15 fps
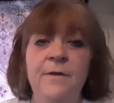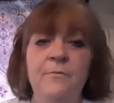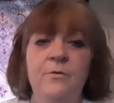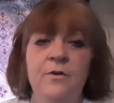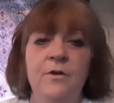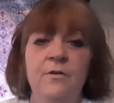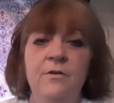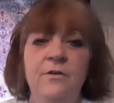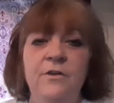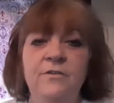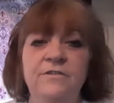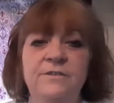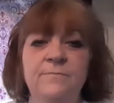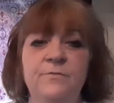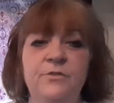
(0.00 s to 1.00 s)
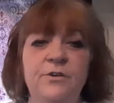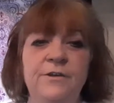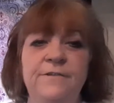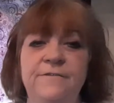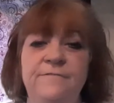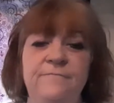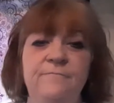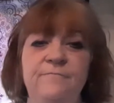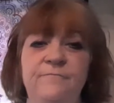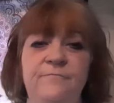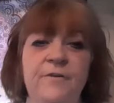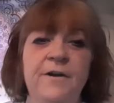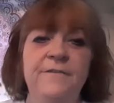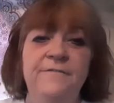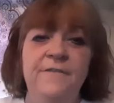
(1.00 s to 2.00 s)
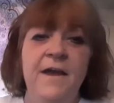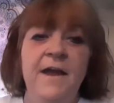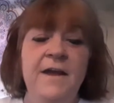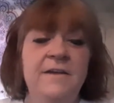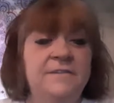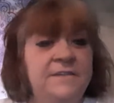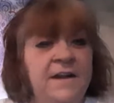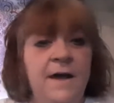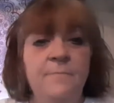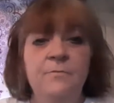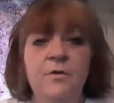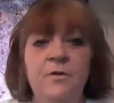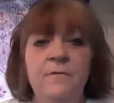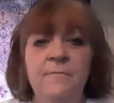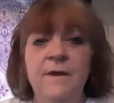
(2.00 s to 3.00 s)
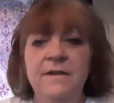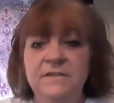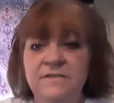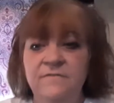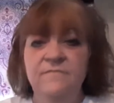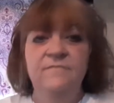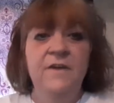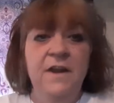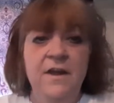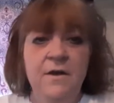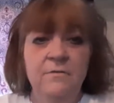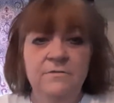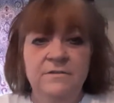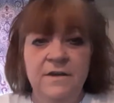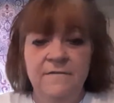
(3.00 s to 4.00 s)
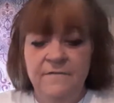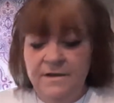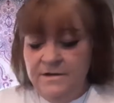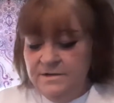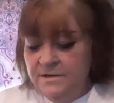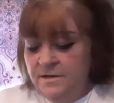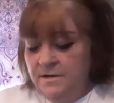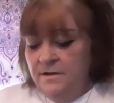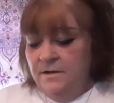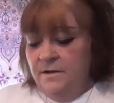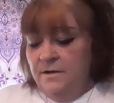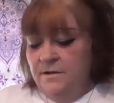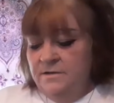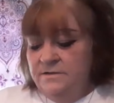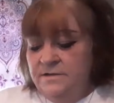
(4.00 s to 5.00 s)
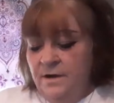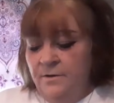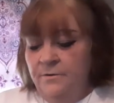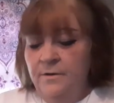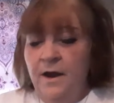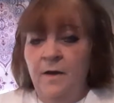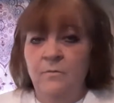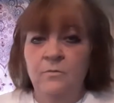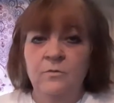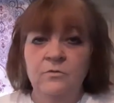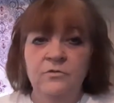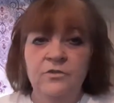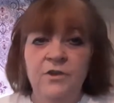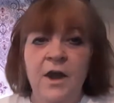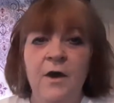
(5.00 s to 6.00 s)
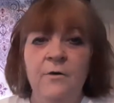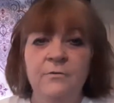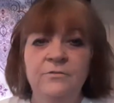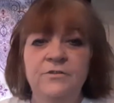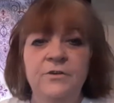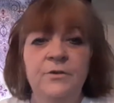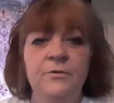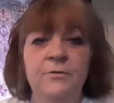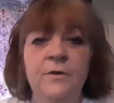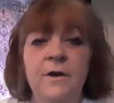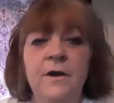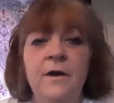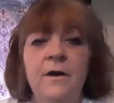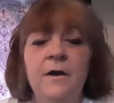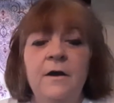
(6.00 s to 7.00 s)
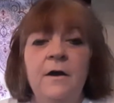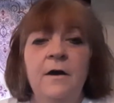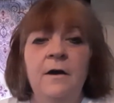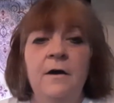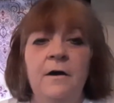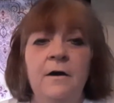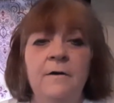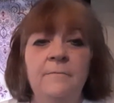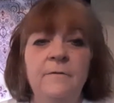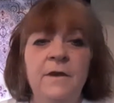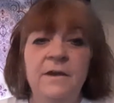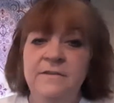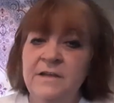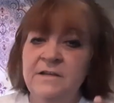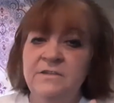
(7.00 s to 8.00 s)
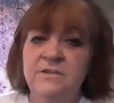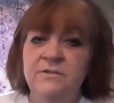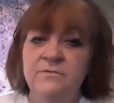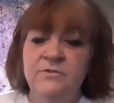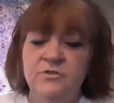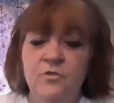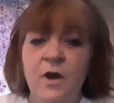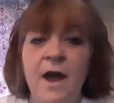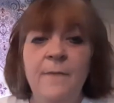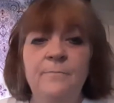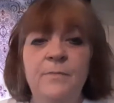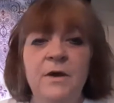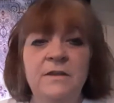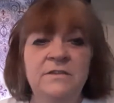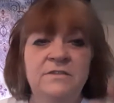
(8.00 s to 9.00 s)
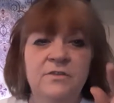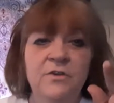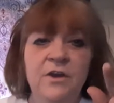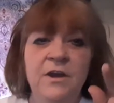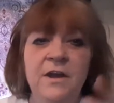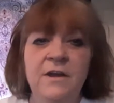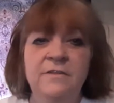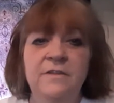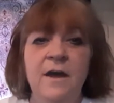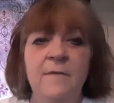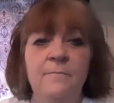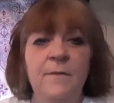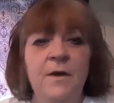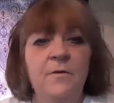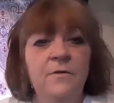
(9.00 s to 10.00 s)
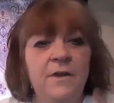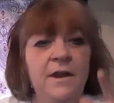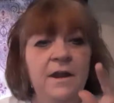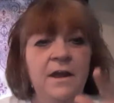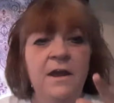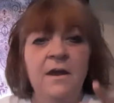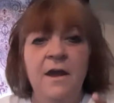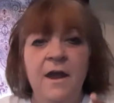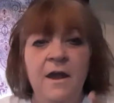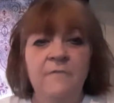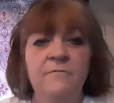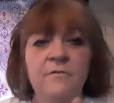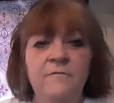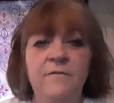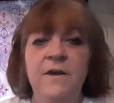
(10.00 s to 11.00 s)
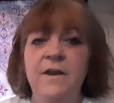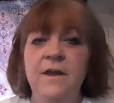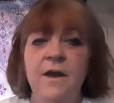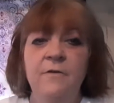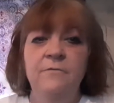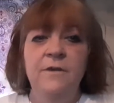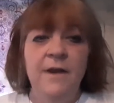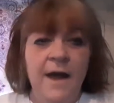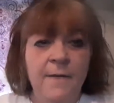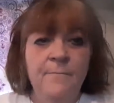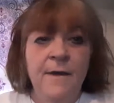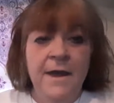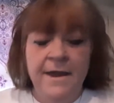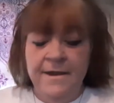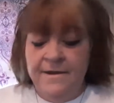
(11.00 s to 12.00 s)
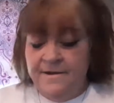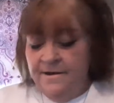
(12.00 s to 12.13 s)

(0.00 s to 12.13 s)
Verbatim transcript: and we're going to do some good, fun things, and I'm going to make some videos of it. So I want y'all to uh, hit that subscribe button so you hit that bell and get every video that I make.